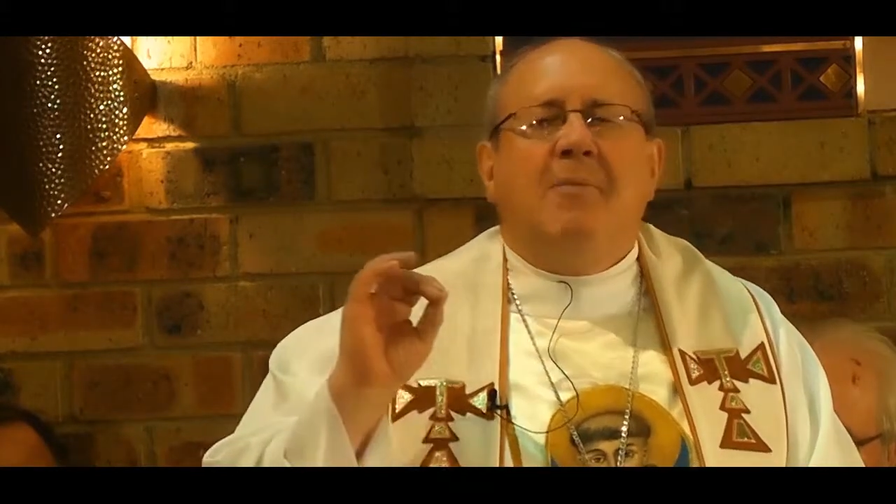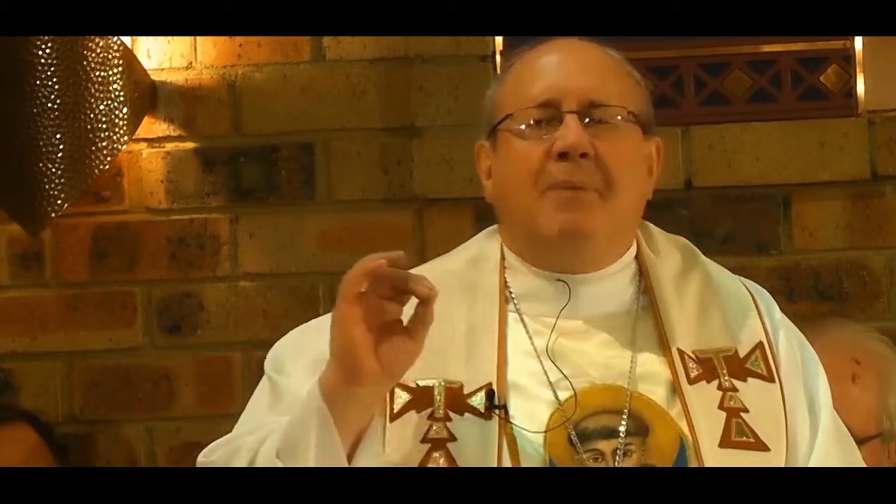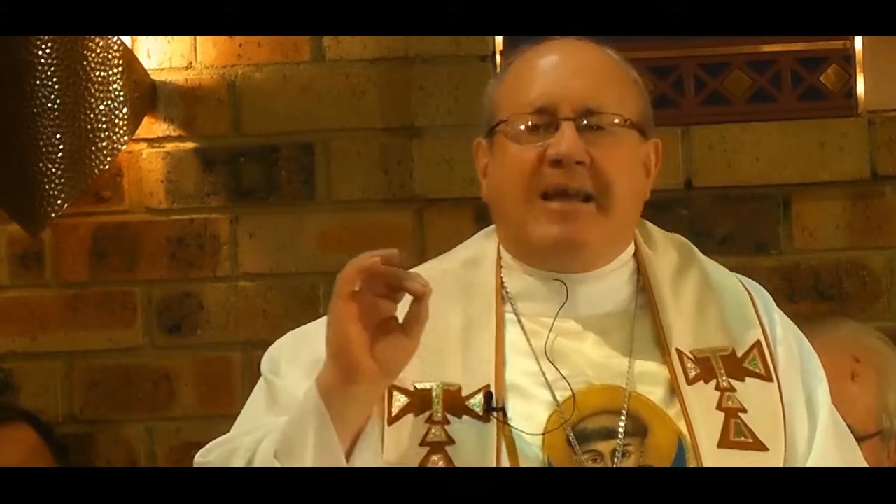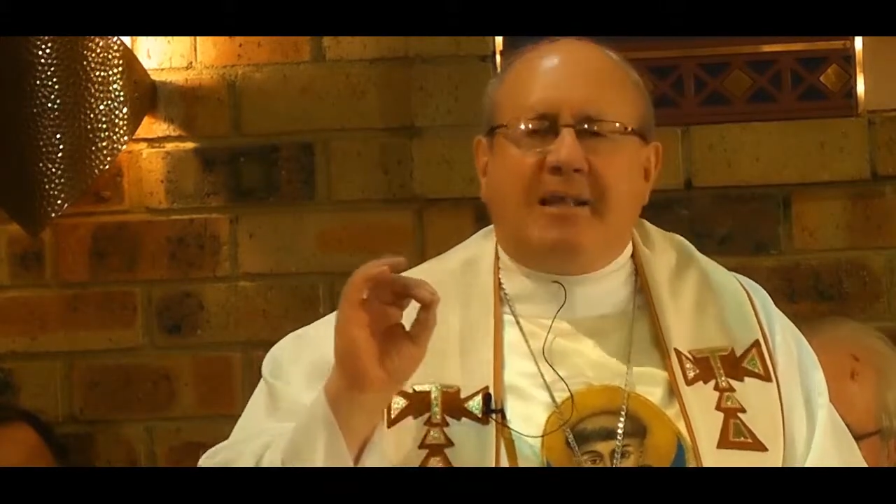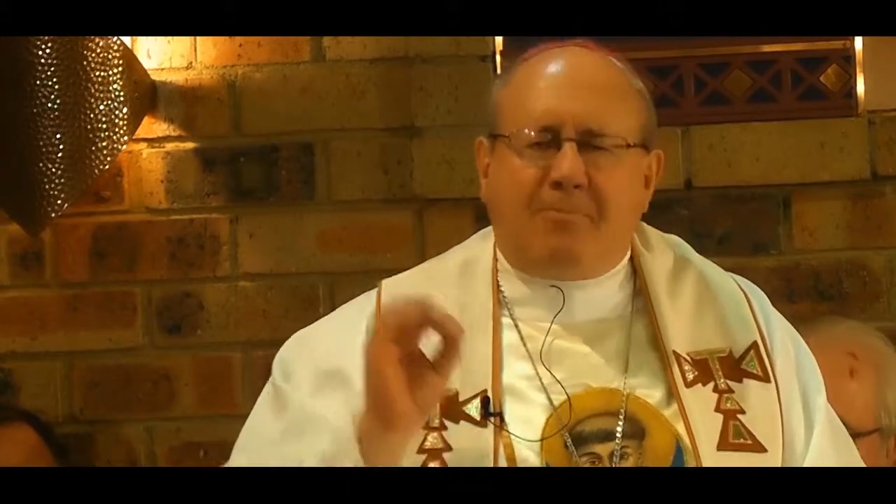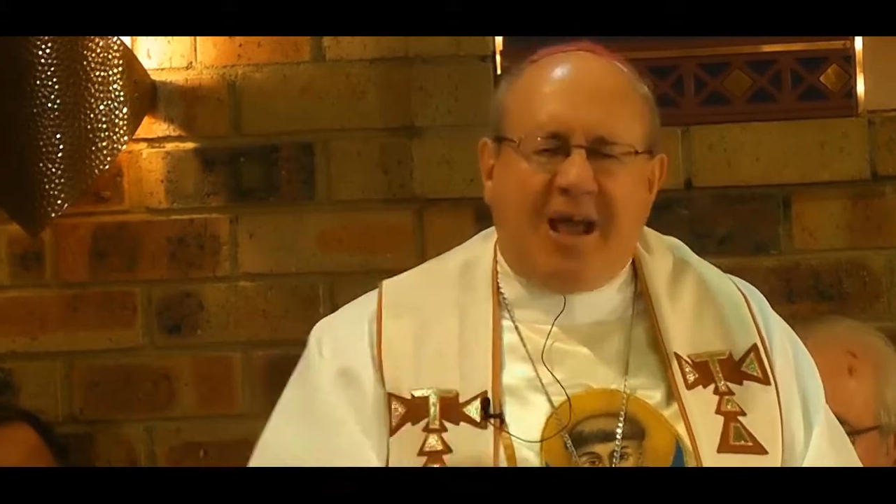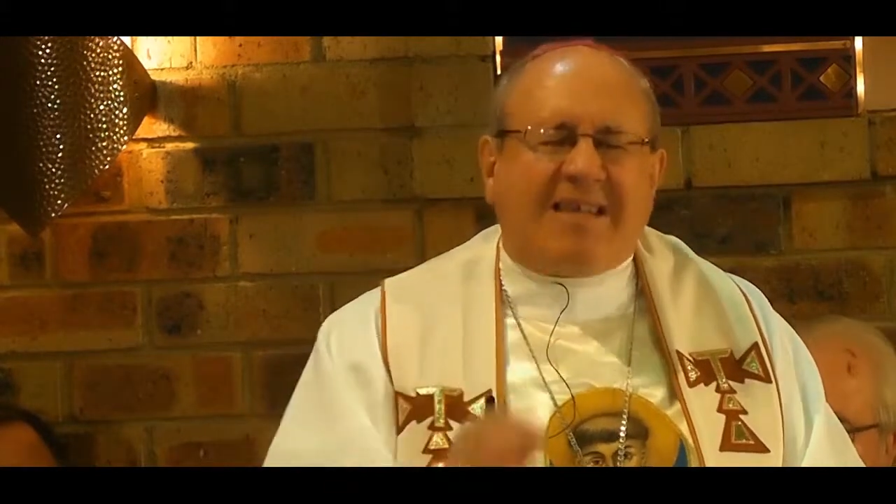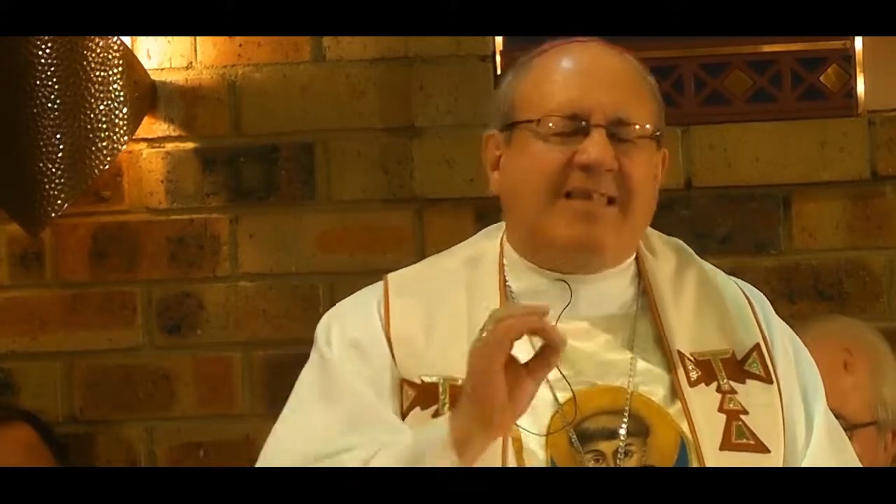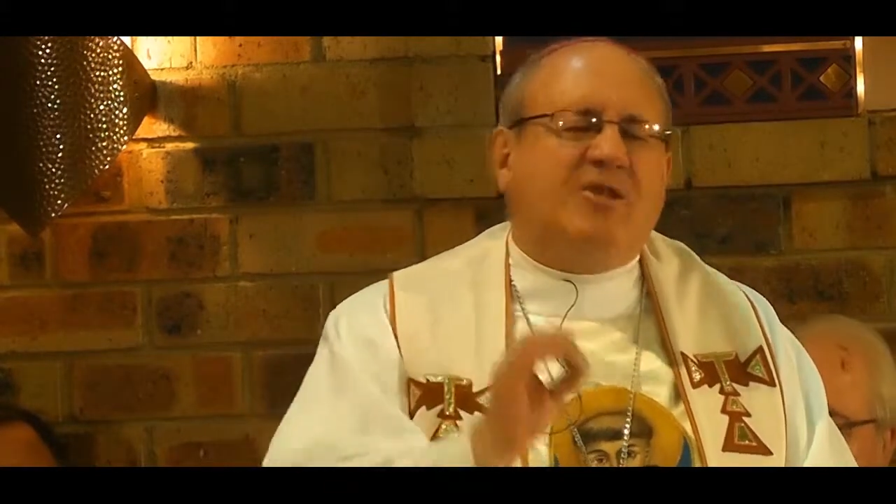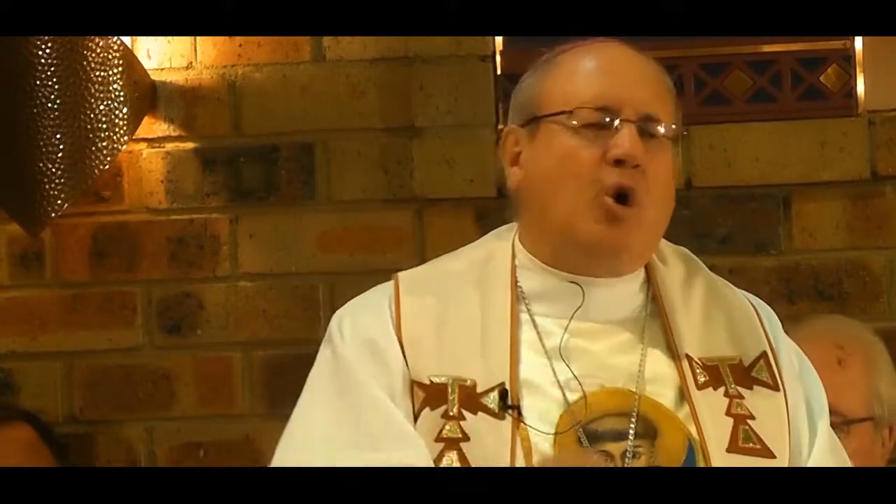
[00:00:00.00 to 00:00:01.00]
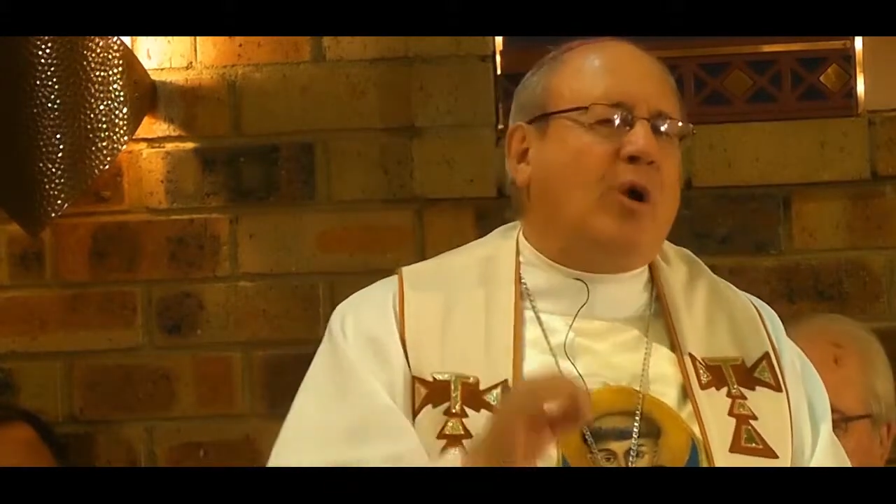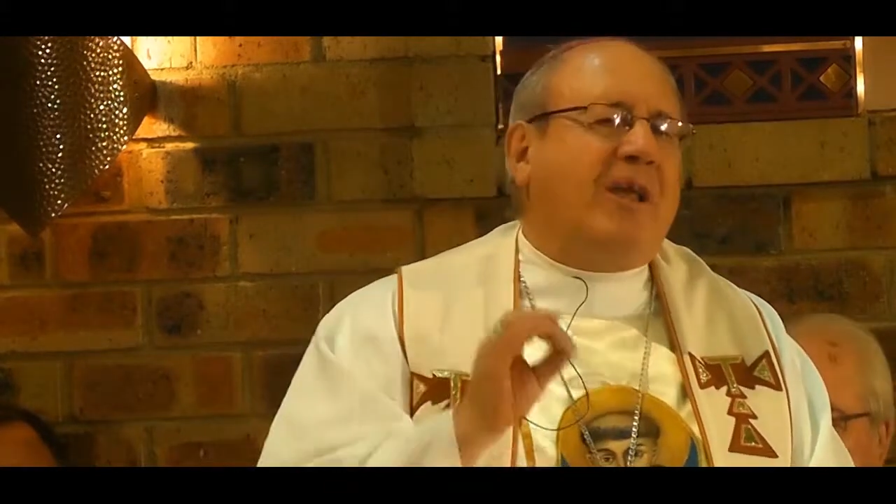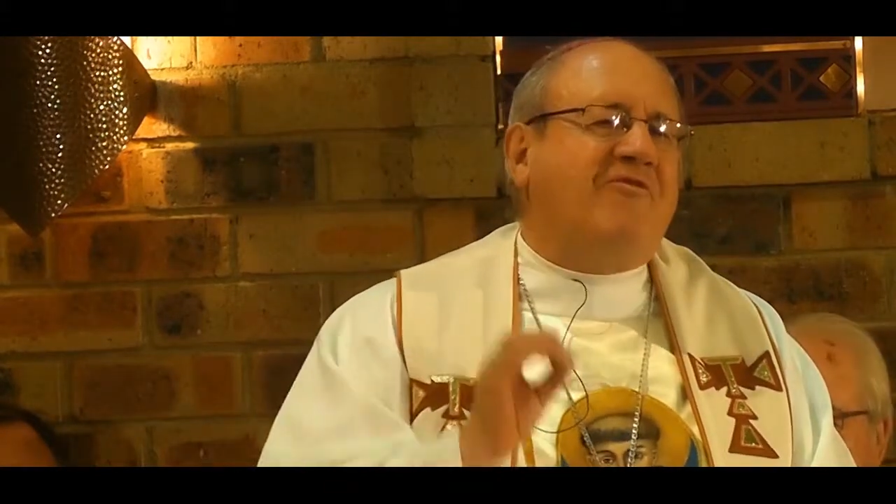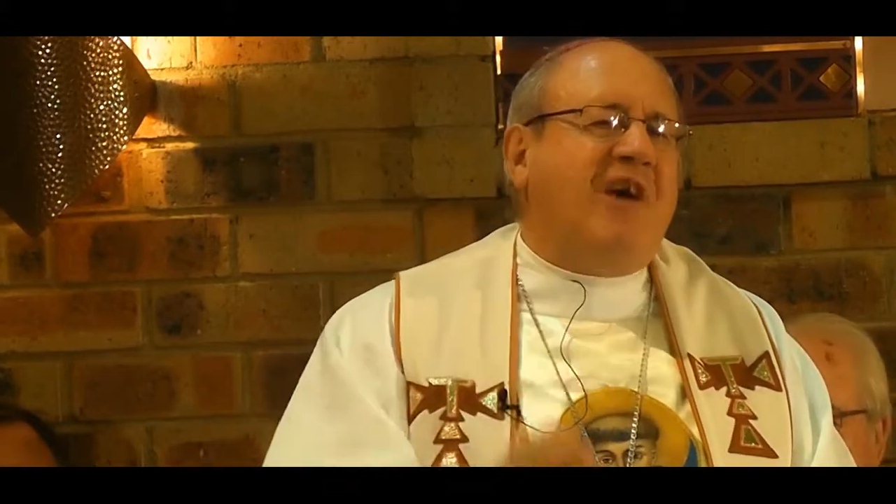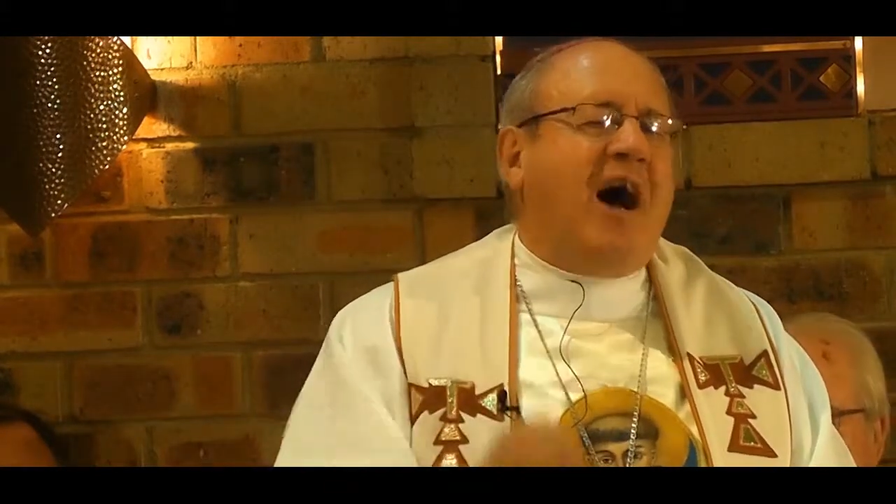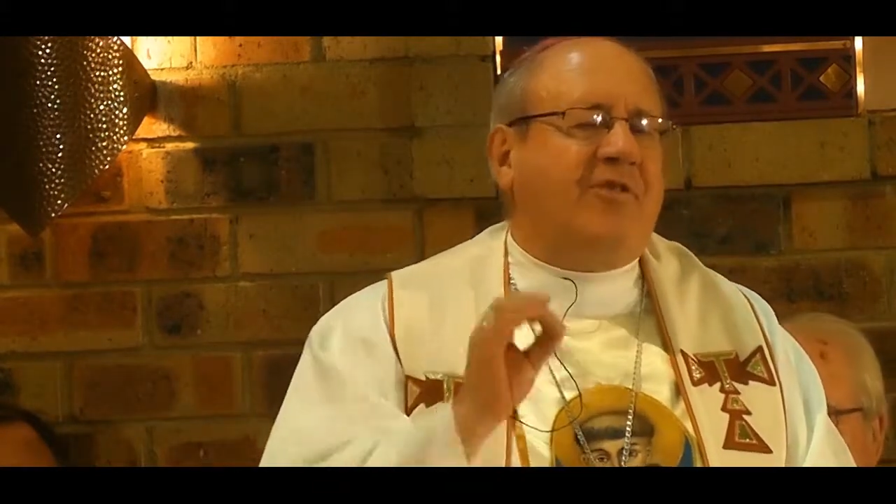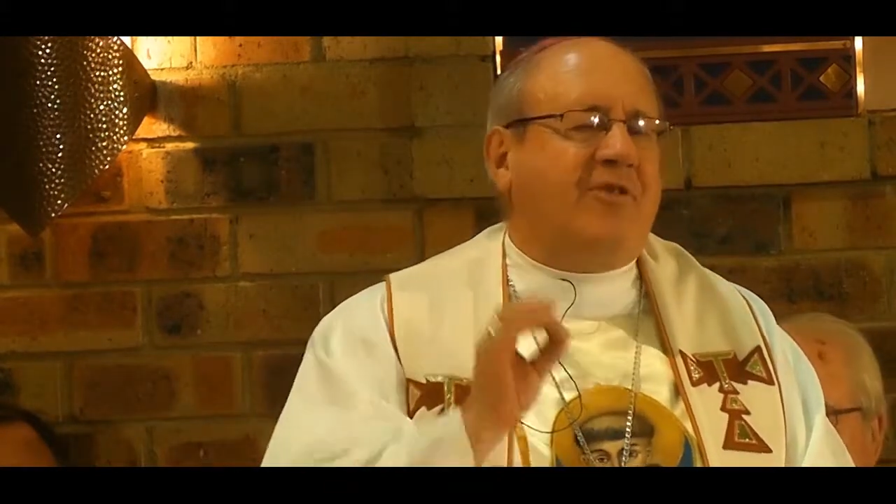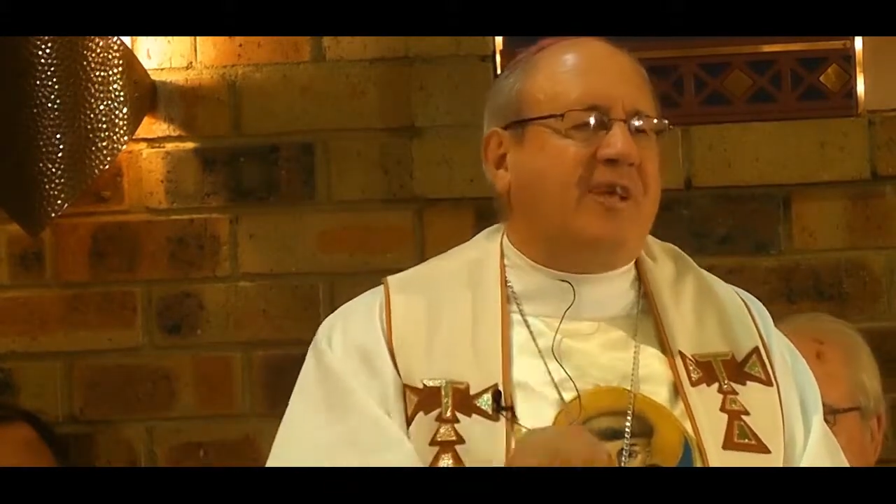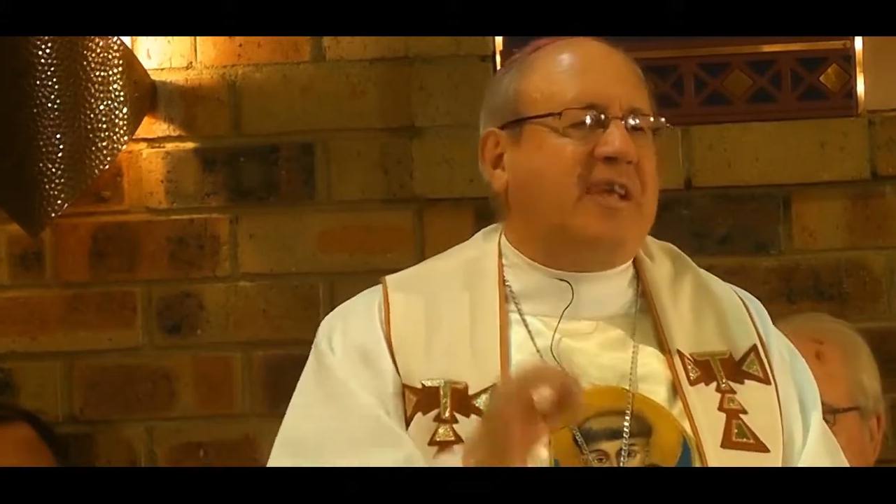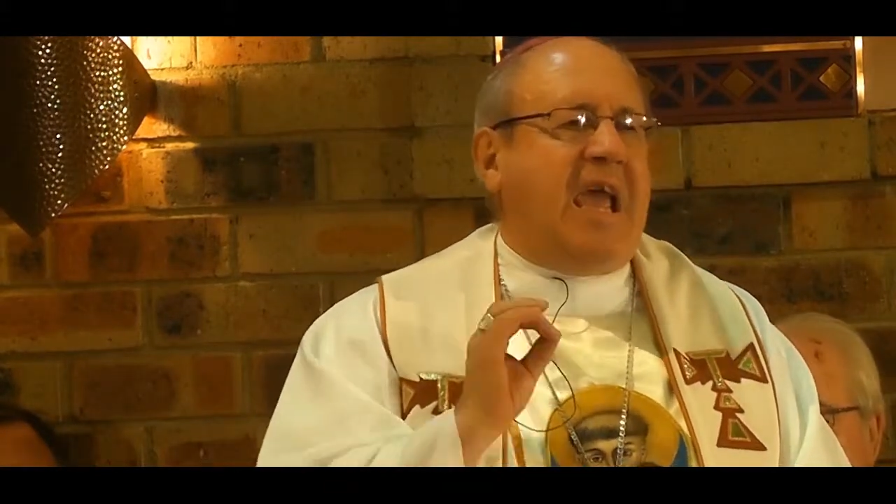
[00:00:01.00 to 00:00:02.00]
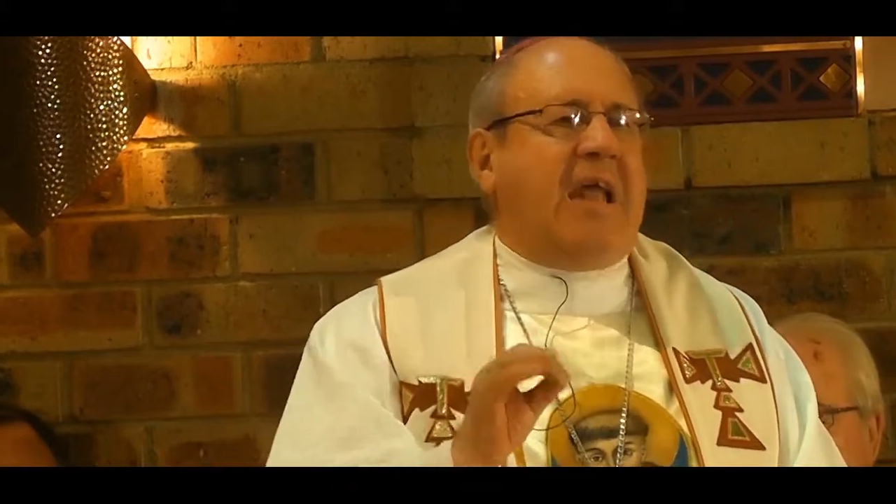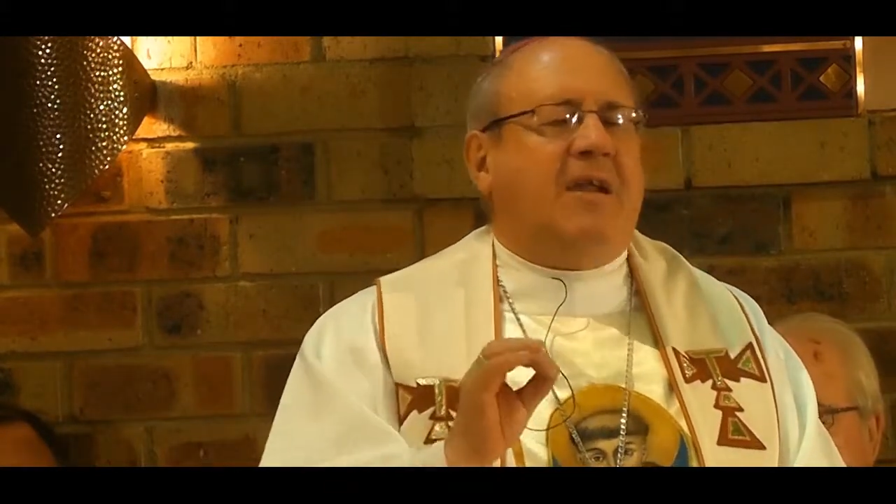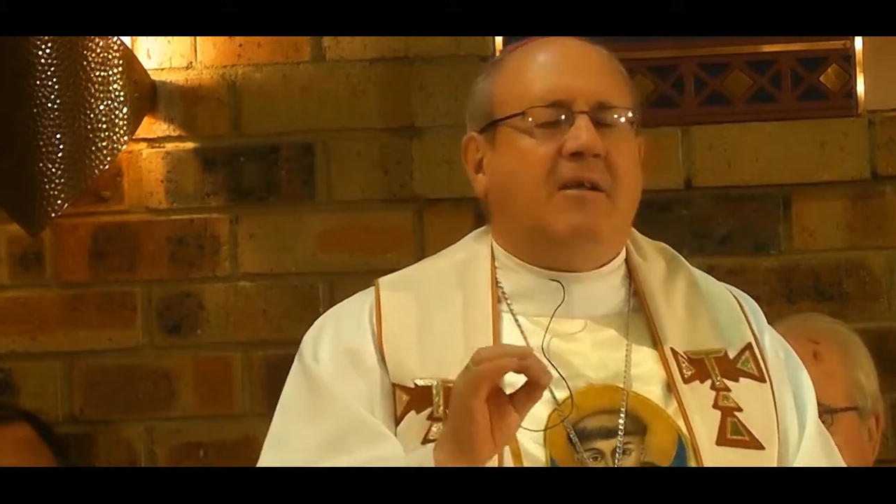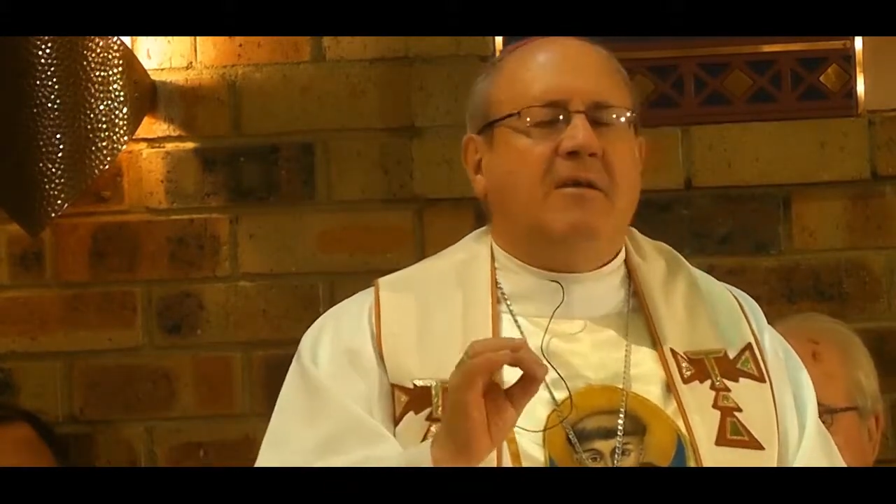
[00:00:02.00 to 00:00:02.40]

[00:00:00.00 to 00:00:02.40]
by the present Holy Father again.